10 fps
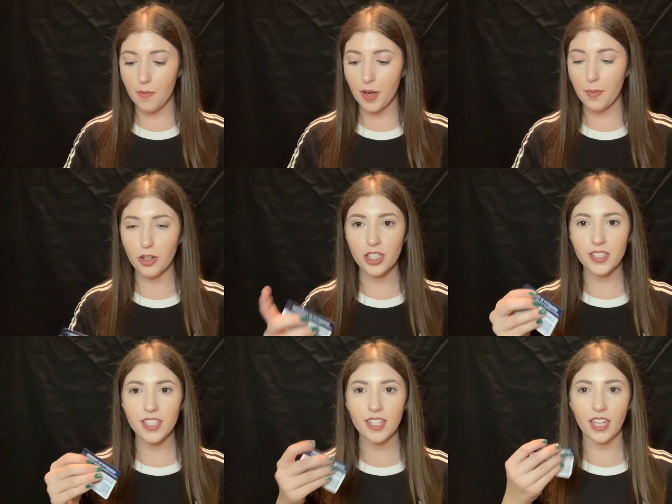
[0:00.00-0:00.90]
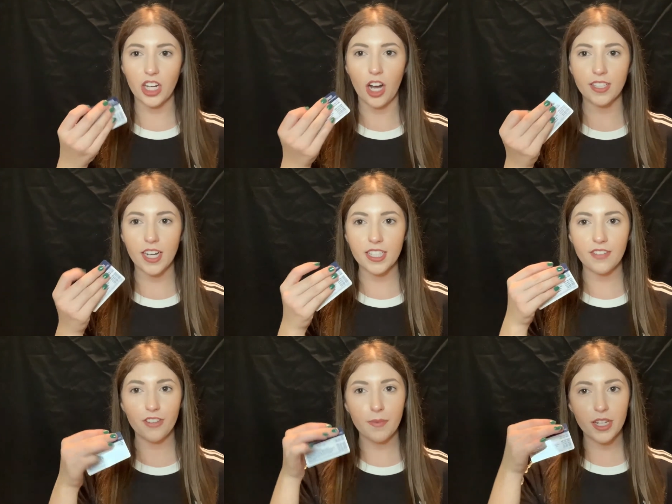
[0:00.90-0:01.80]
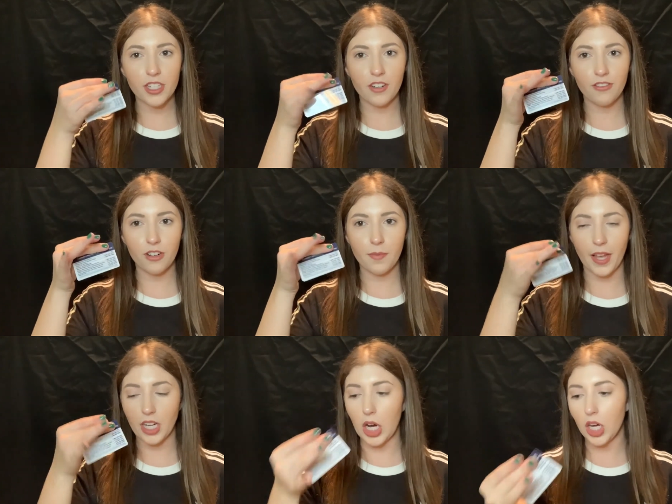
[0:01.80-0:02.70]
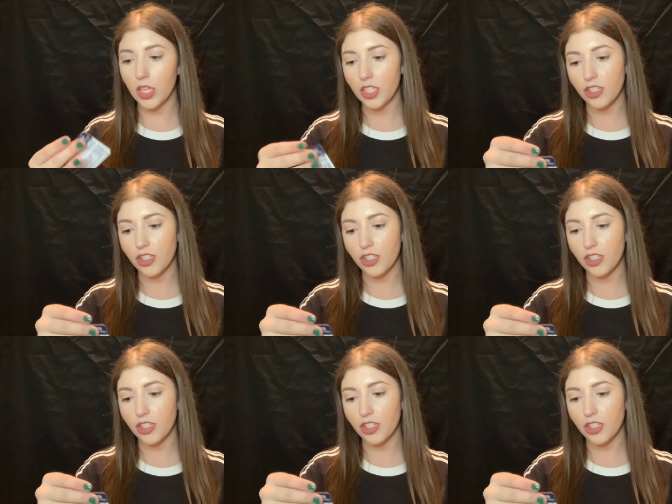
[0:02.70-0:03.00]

emergency like contact information for my college.